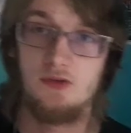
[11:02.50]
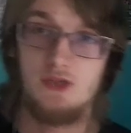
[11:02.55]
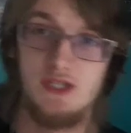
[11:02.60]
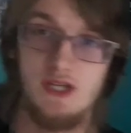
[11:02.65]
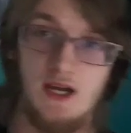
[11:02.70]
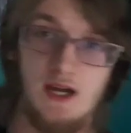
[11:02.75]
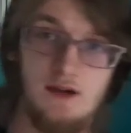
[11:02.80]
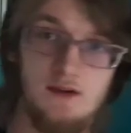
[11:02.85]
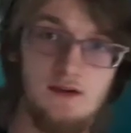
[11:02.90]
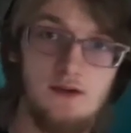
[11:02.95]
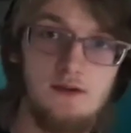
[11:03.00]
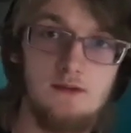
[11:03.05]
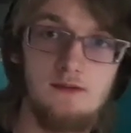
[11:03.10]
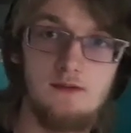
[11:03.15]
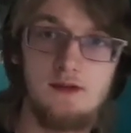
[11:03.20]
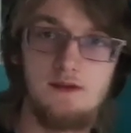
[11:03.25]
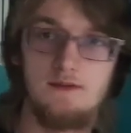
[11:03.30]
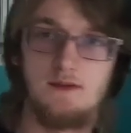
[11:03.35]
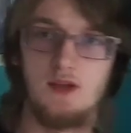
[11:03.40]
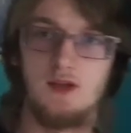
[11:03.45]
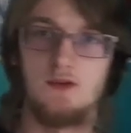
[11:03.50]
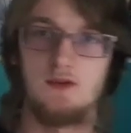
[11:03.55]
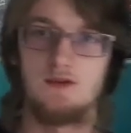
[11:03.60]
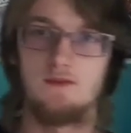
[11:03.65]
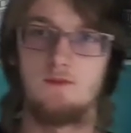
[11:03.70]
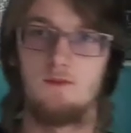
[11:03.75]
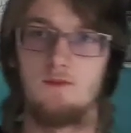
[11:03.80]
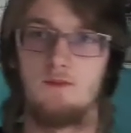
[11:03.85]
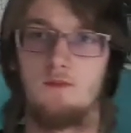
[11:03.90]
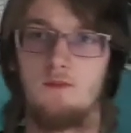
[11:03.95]
channel, even though it
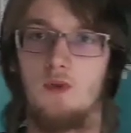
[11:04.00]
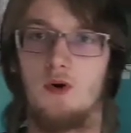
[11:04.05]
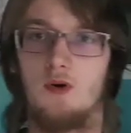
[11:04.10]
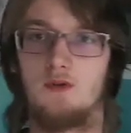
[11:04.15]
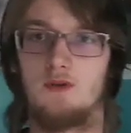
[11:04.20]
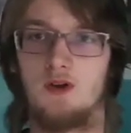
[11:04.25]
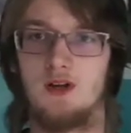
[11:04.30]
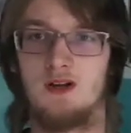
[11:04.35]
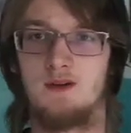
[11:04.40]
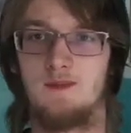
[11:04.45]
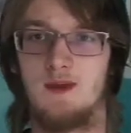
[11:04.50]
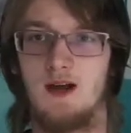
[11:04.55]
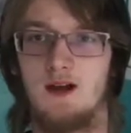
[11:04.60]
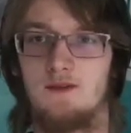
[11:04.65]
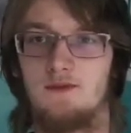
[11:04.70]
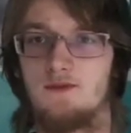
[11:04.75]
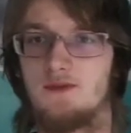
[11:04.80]
won't come out